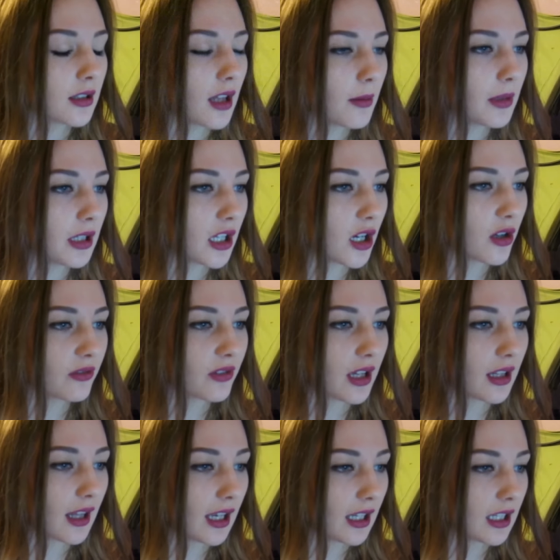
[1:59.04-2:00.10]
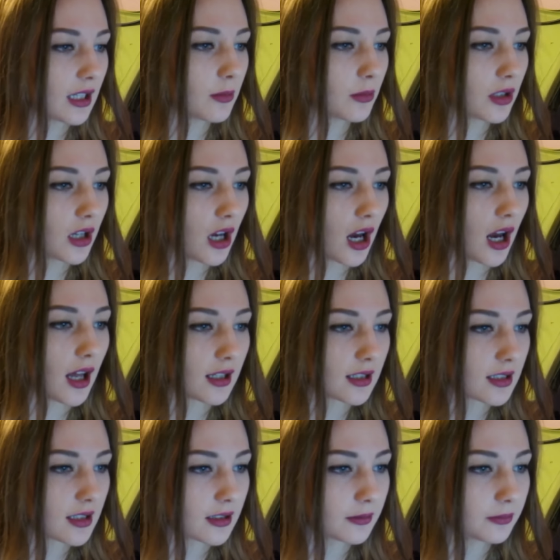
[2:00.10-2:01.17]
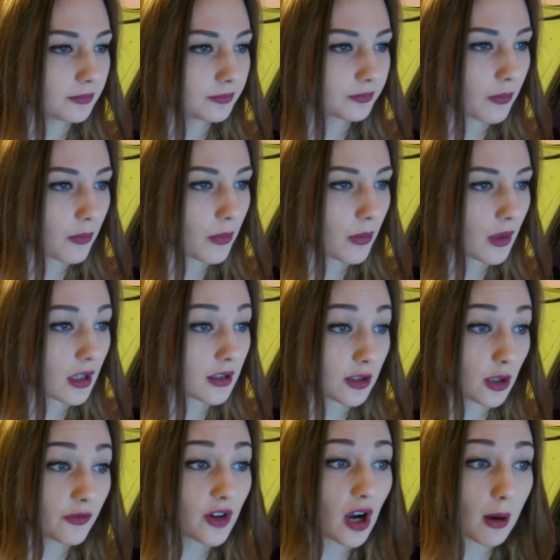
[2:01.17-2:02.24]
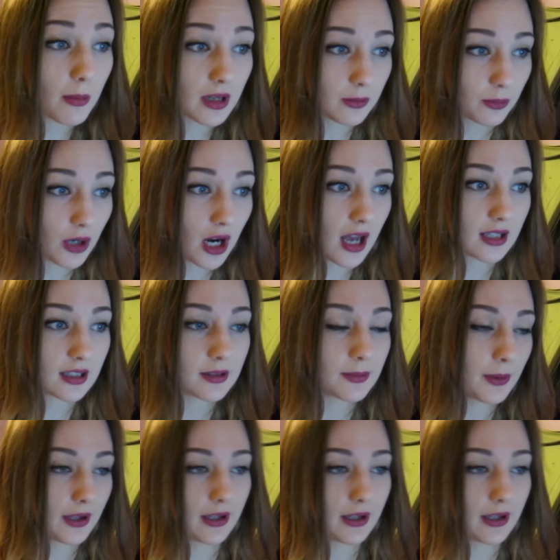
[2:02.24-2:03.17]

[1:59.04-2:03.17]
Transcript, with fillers: let me know if I like him or not. So far, I'm impressed,